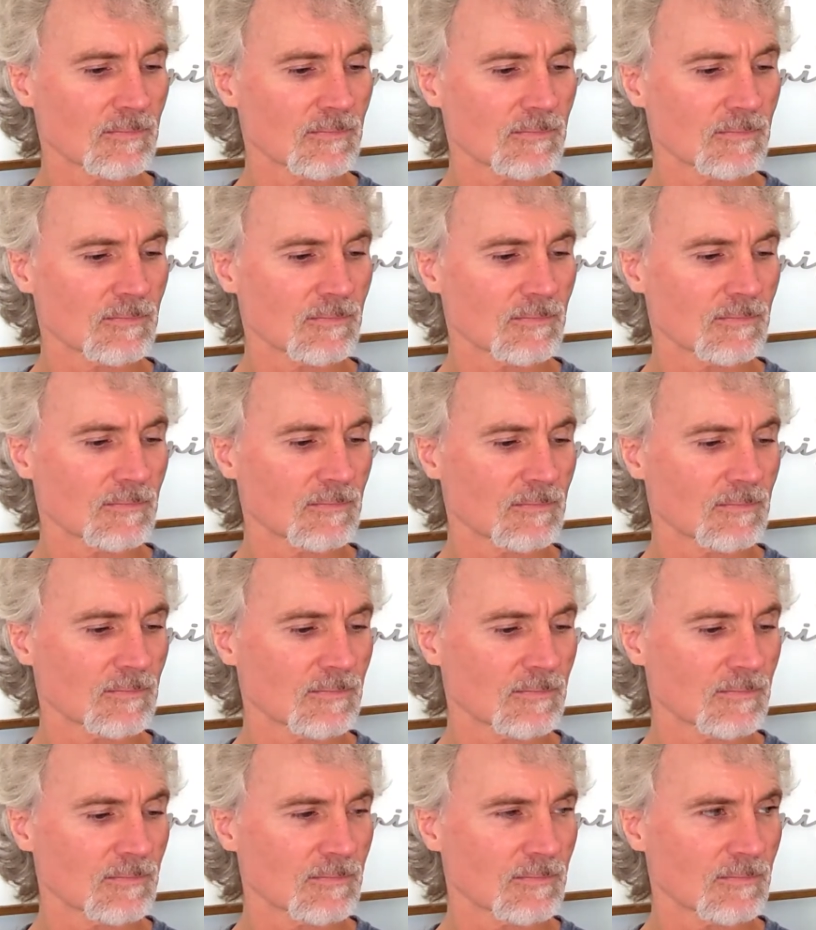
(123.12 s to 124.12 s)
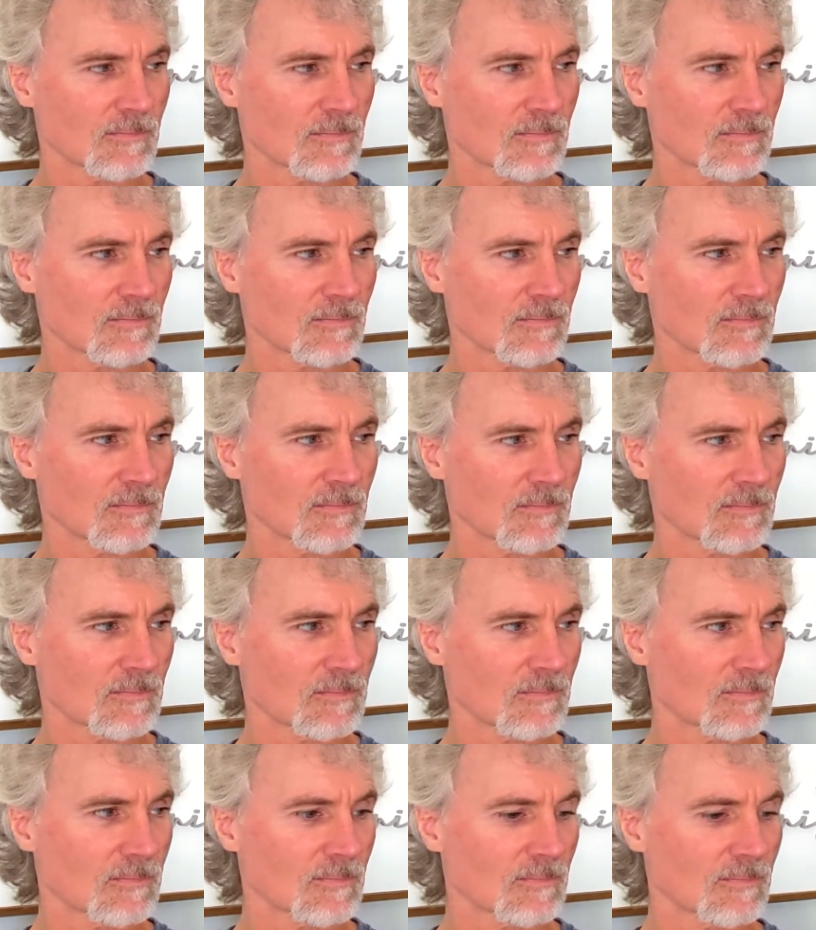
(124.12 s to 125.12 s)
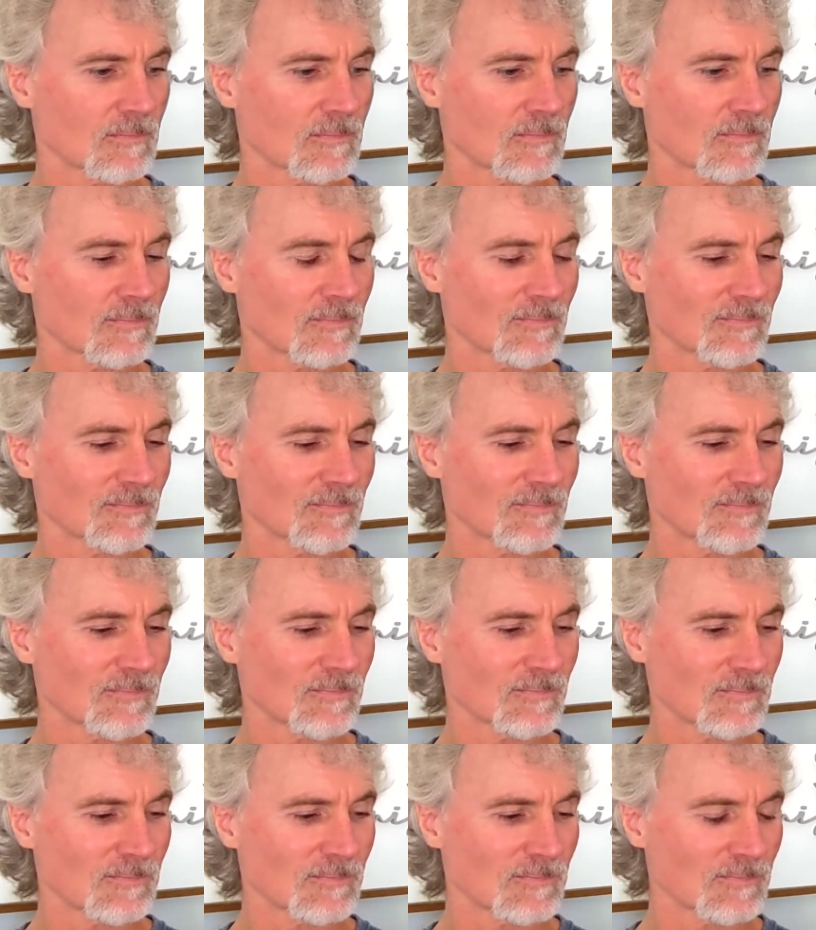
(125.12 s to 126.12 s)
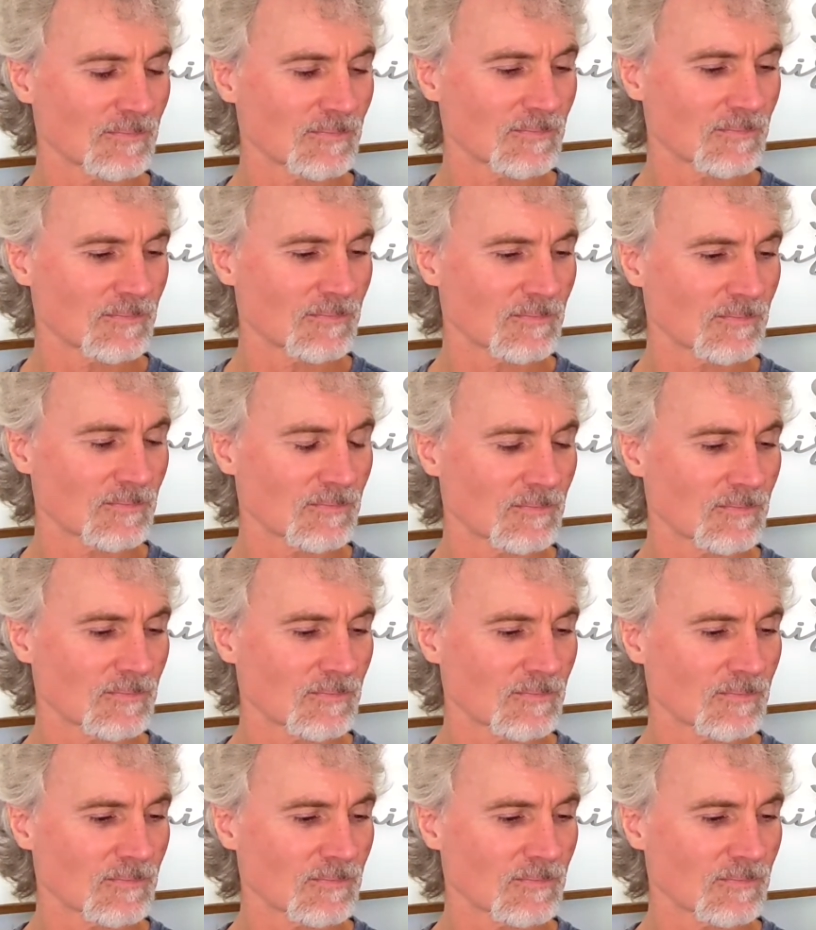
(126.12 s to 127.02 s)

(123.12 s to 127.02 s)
This person isn't speaking.